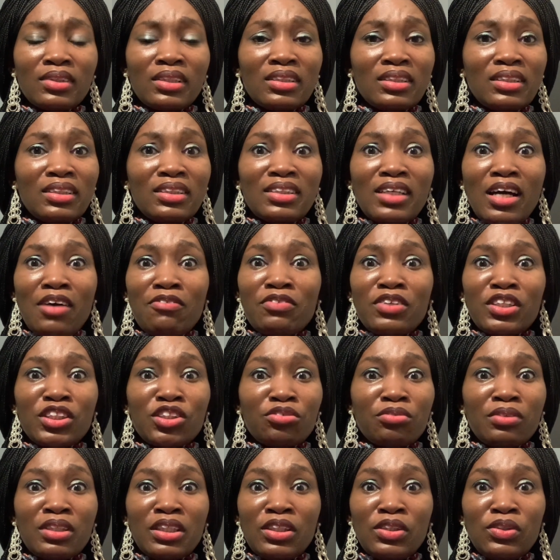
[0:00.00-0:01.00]
The devil is
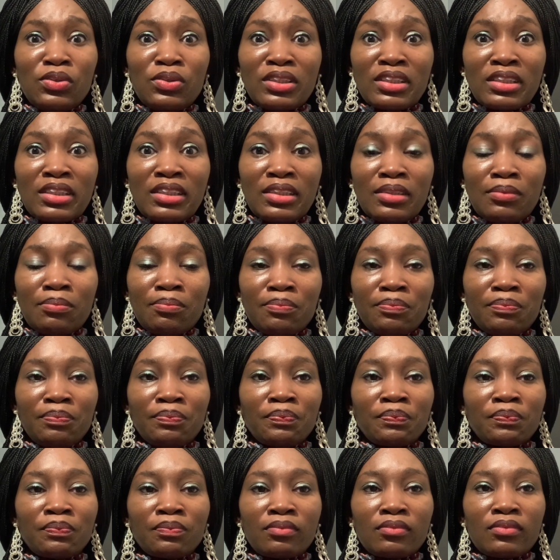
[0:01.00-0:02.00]
really using him.
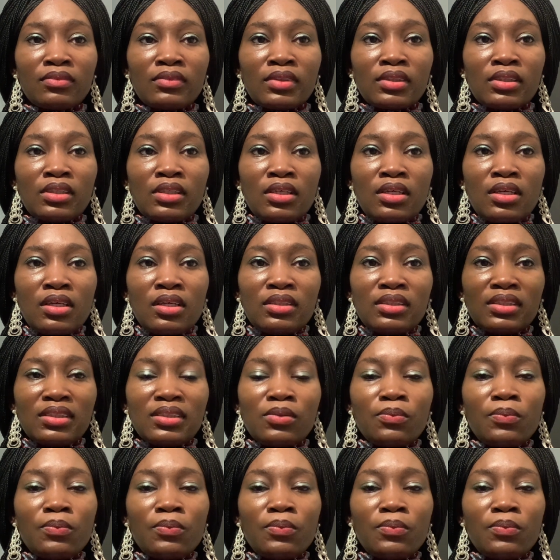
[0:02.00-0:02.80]
See,